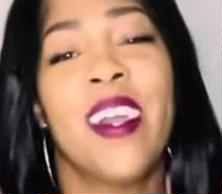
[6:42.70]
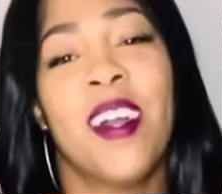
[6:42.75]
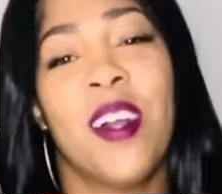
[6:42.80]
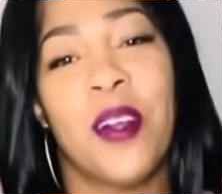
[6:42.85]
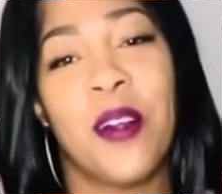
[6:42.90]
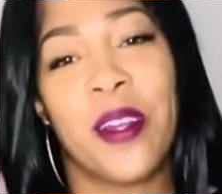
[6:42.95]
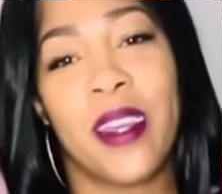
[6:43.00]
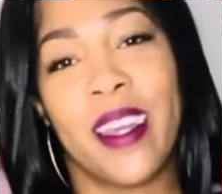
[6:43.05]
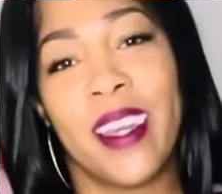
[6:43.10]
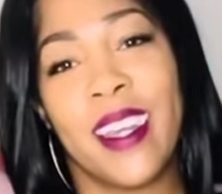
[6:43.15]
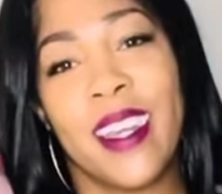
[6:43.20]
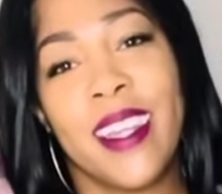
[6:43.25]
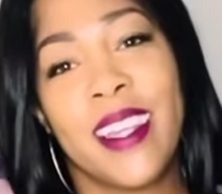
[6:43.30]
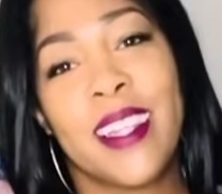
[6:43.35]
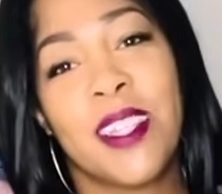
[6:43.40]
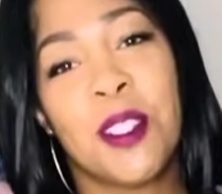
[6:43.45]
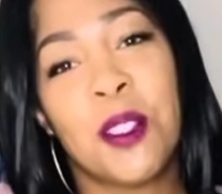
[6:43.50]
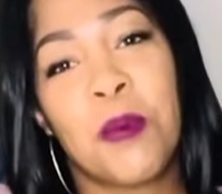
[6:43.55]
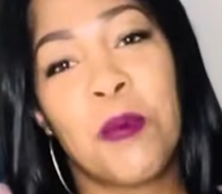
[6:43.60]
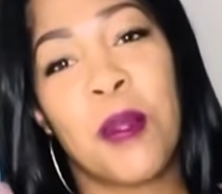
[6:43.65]
Okay,
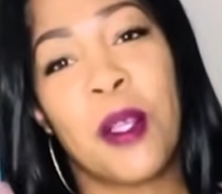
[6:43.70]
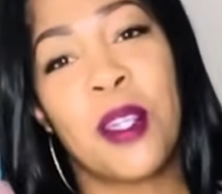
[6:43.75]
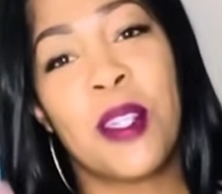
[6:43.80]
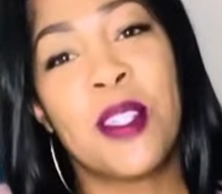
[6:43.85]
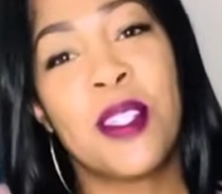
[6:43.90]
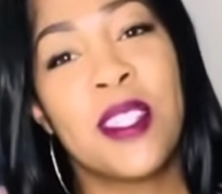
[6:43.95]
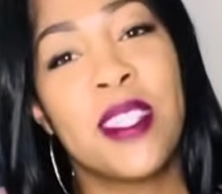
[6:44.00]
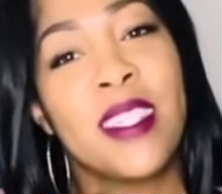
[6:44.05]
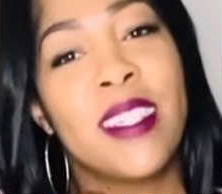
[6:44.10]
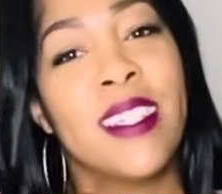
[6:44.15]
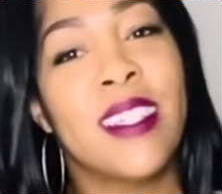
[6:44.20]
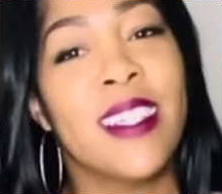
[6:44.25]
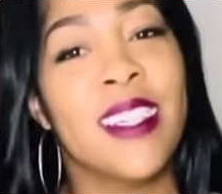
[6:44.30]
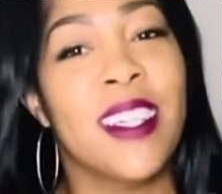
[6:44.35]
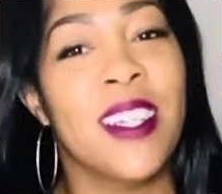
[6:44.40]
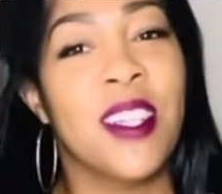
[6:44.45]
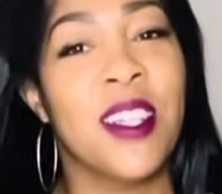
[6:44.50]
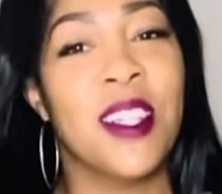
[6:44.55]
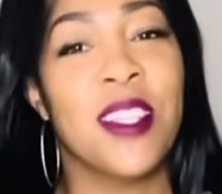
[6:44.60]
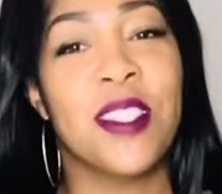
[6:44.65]
this person,
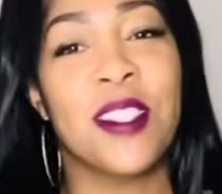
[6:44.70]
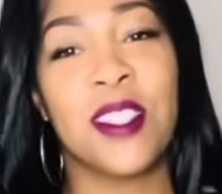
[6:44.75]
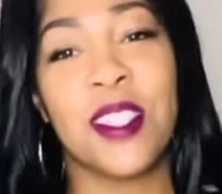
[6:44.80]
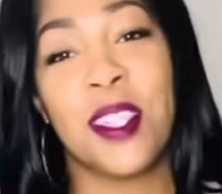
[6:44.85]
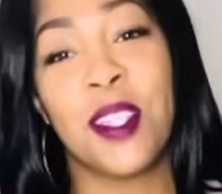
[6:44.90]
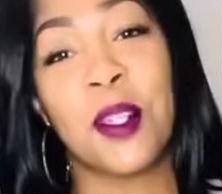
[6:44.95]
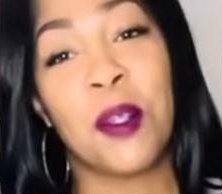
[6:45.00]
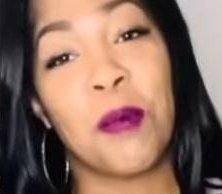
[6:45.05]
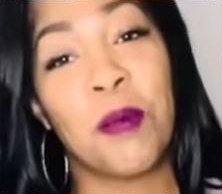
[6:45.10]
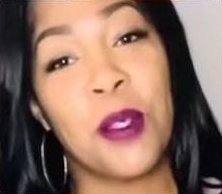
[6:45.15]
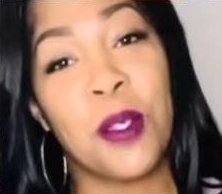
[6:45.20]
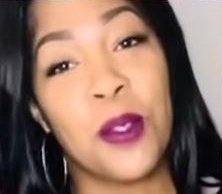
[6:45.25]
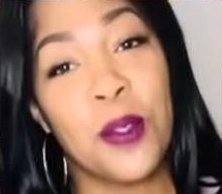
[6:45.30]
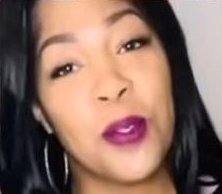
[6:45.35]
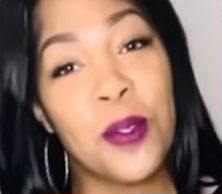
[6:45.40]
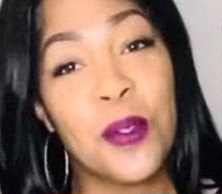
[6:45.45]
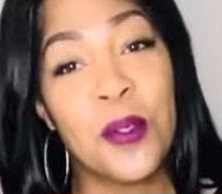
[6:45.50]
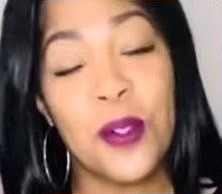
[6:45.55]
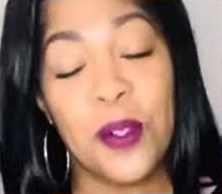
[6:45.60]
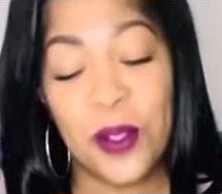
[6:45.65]
and it's, it could be
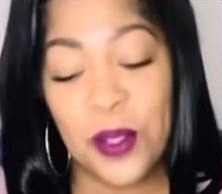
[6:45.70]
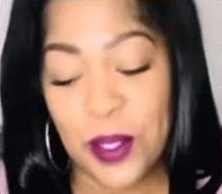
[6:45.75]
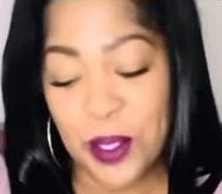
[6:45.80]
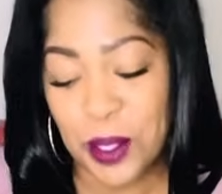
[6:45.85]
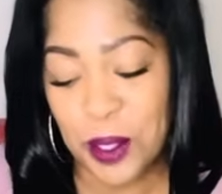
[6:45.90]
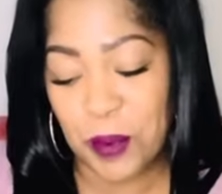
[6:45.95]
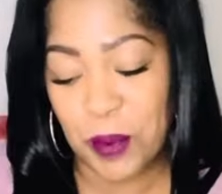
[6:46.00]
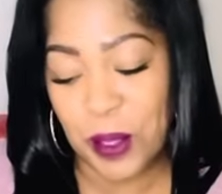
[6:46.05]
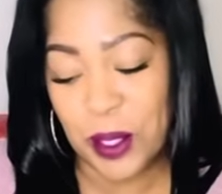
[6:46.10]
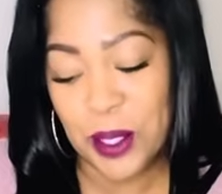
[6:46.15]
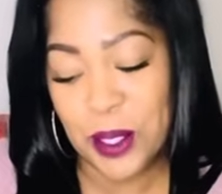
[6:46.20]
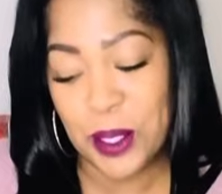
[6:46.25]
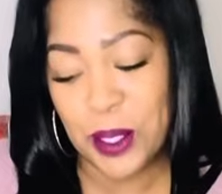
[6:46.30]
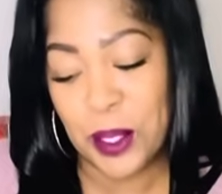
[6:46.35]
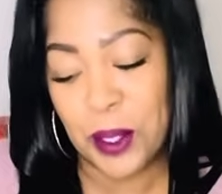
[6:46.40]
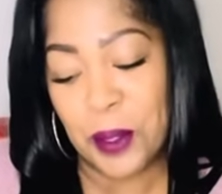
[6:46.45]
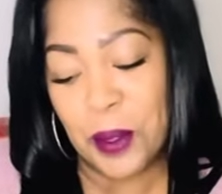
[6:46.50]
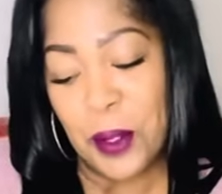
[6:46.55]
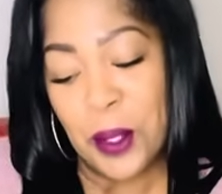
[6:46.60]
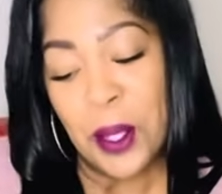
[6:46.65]
you or this
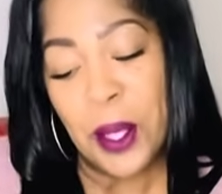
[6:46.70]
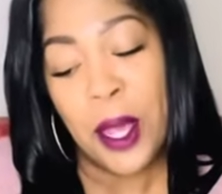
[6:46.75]
person.